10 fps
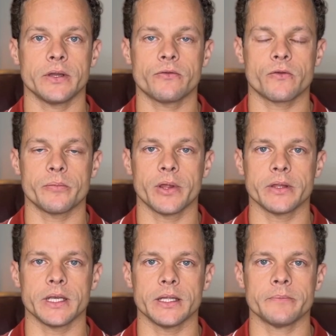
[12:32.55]

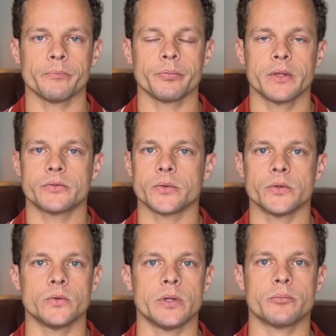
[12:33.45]
instability
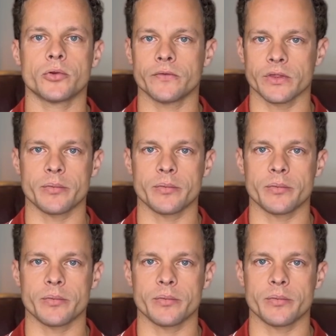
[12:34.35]
through improving the